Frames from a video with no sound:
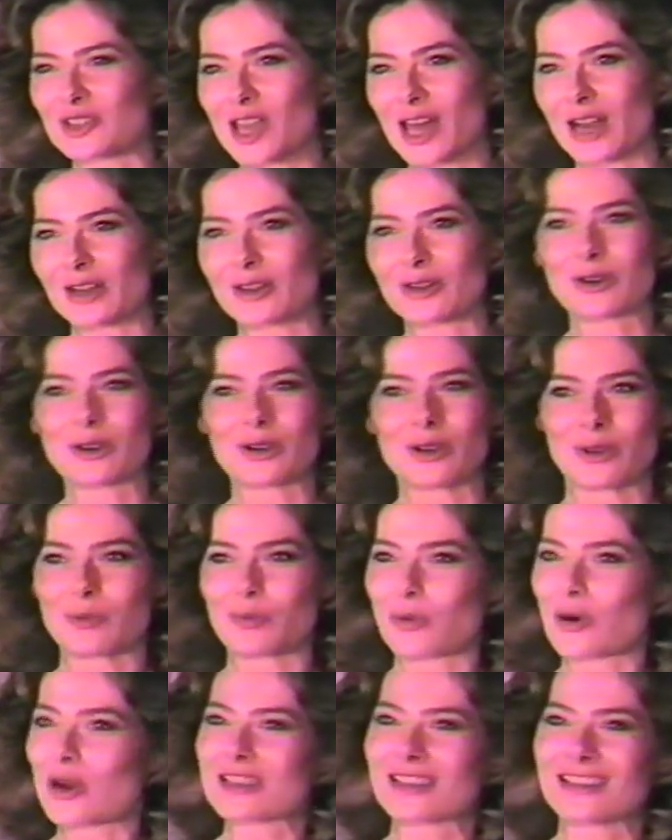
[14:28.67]
a janitor or
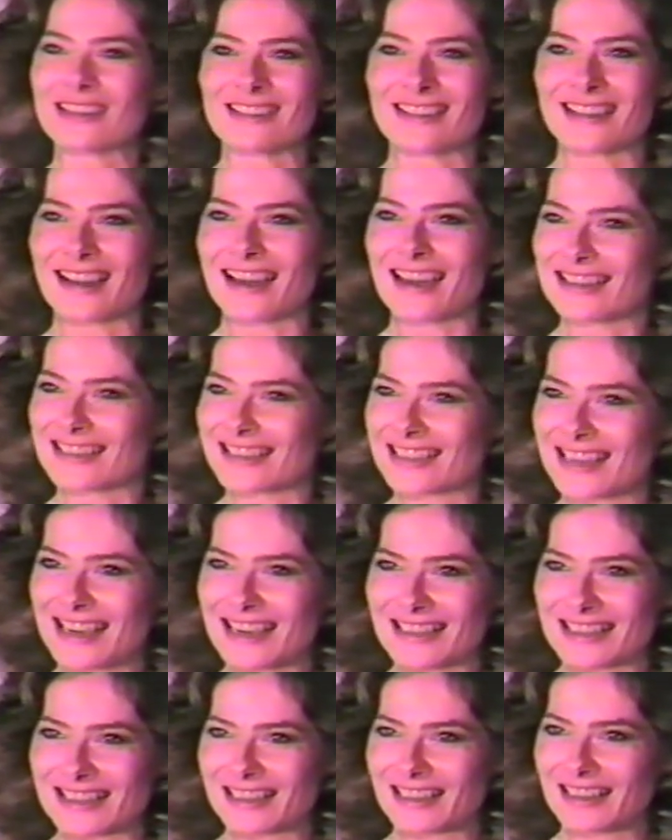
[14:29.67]
the President of the United
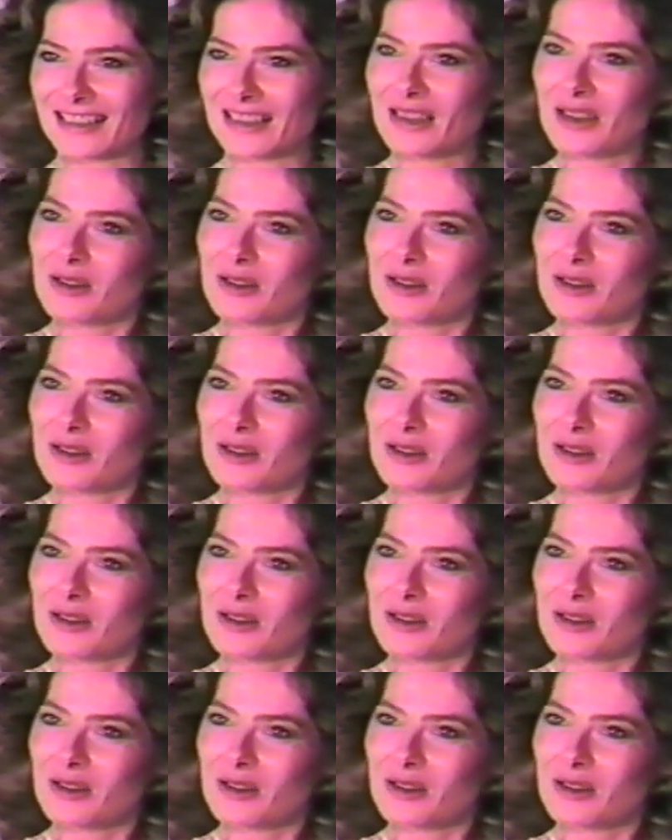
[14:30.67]
States.